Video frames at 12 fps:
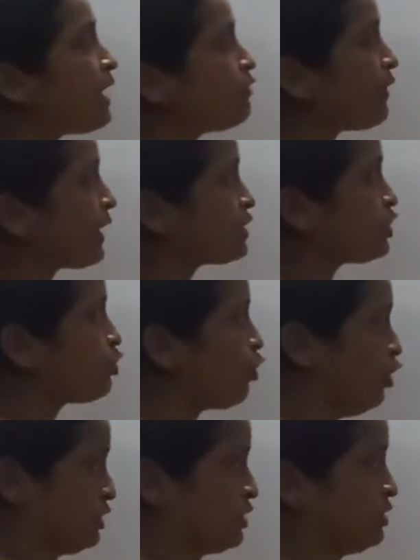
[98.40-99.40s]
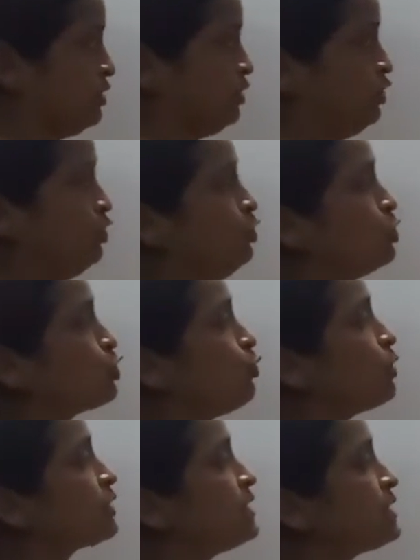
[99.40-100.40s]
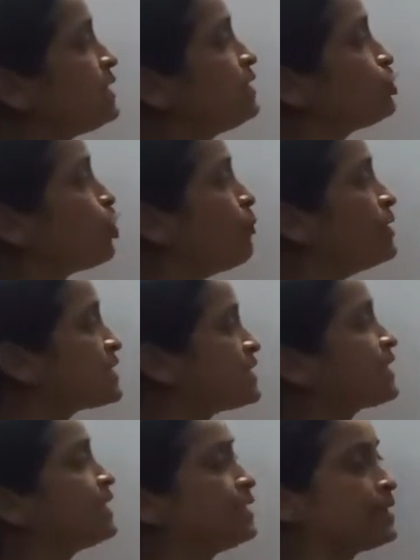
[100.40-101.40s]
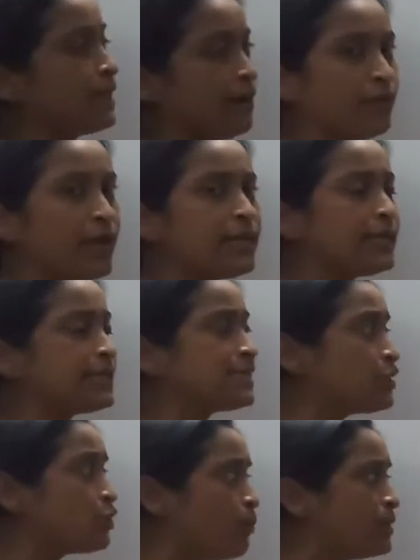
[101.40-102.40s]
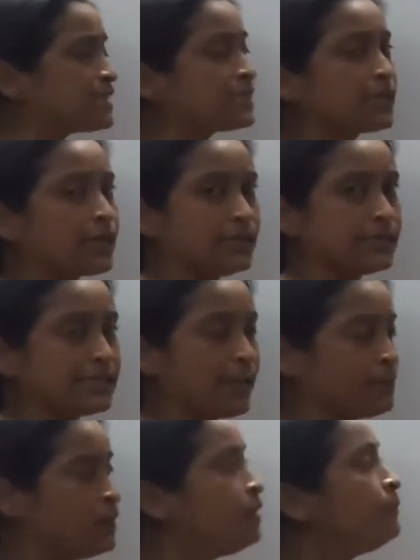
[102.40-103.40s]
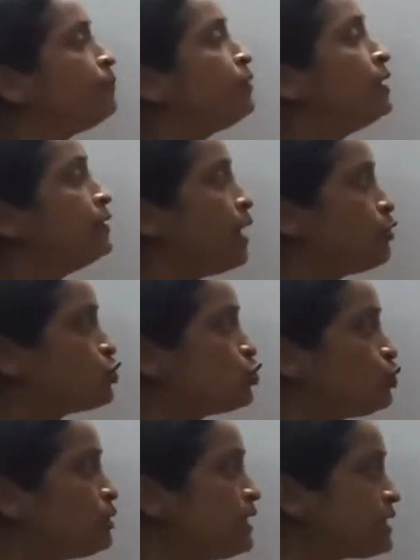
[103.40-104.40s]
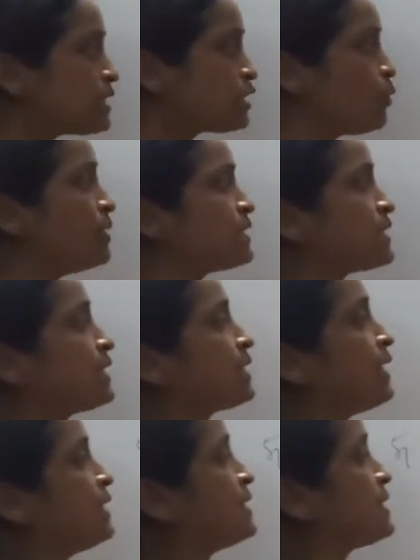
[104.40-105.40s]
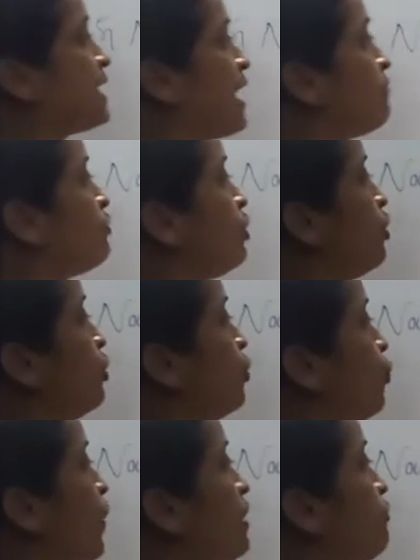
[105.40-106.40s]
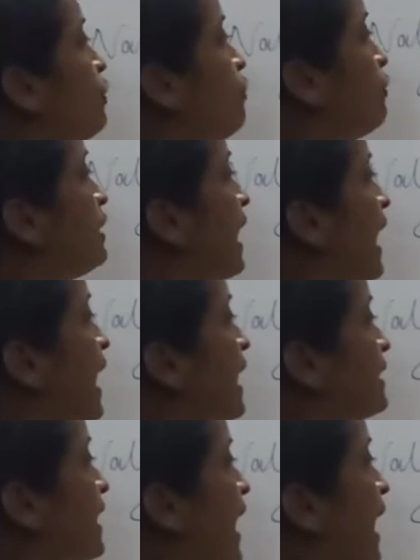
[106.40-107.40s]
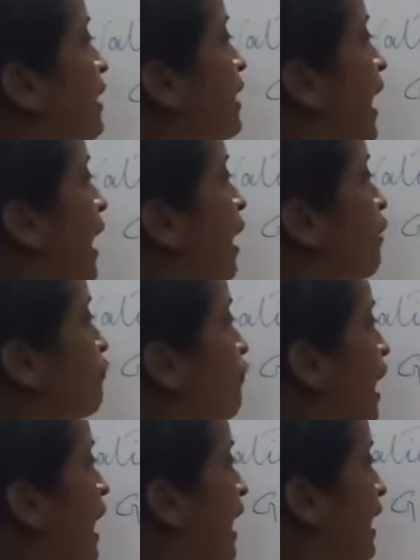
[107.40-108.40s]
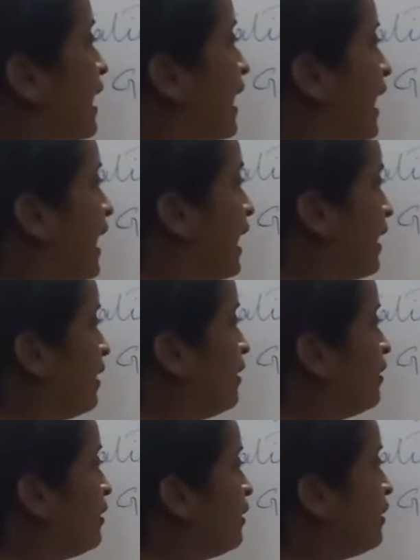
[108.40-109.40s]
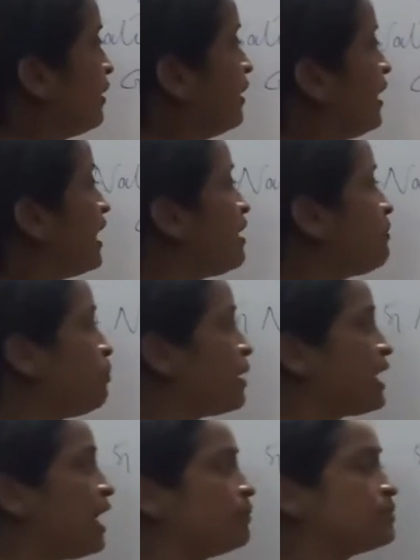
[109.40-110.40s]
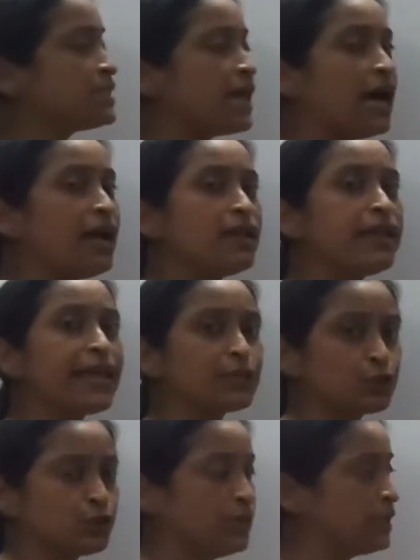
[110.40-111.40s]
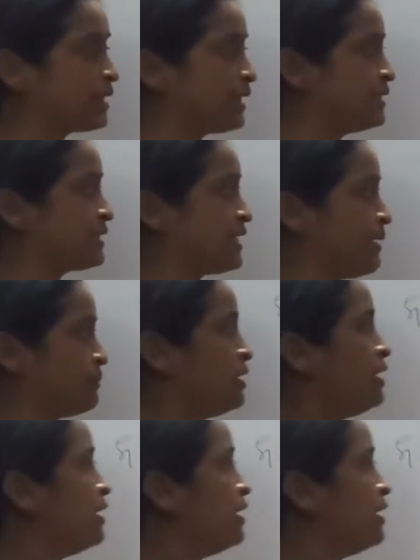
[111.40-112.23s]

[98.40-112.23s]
at factor cost. So what is it? Domestic income, right? It is a domestic concept. Now to this domestic concept, when we will add NFIA, it becomes a national concept.